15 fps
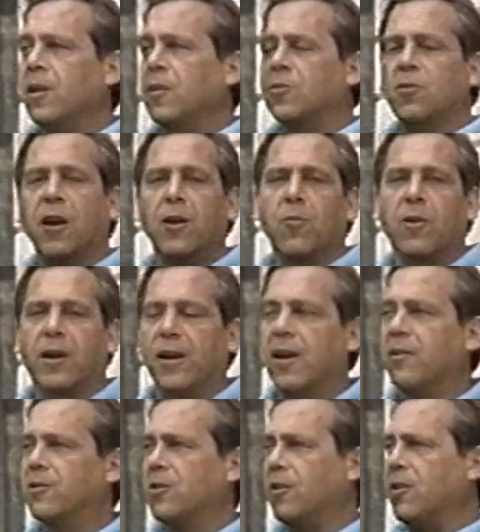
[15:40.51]
try to work it
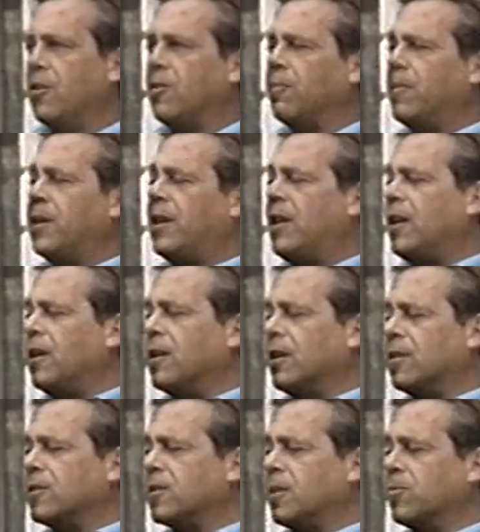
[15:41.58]
out so that you can begin
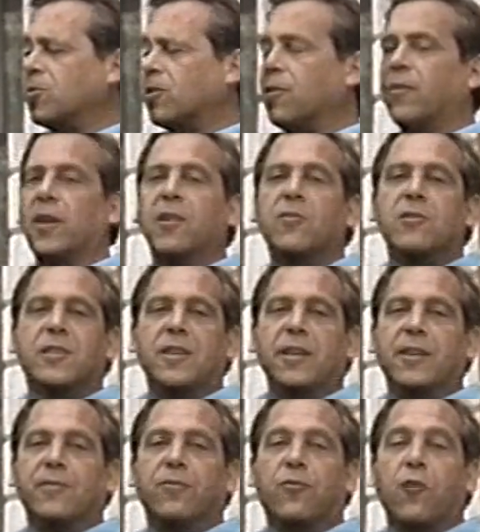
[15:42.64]
on some sort of
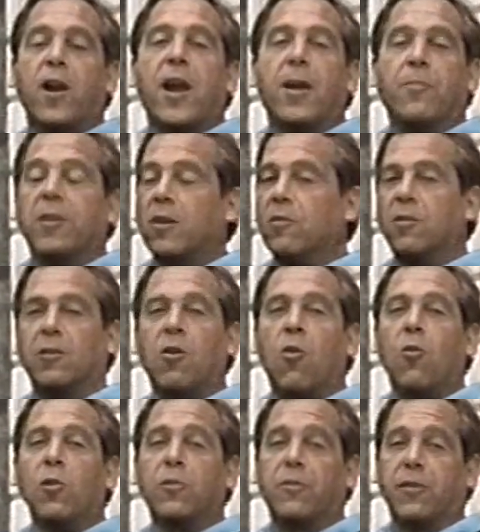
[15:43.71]
interesting frame that you can
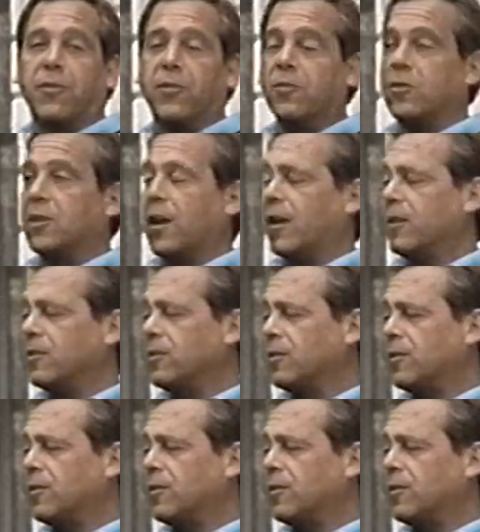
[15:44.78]
hold for a few seconds.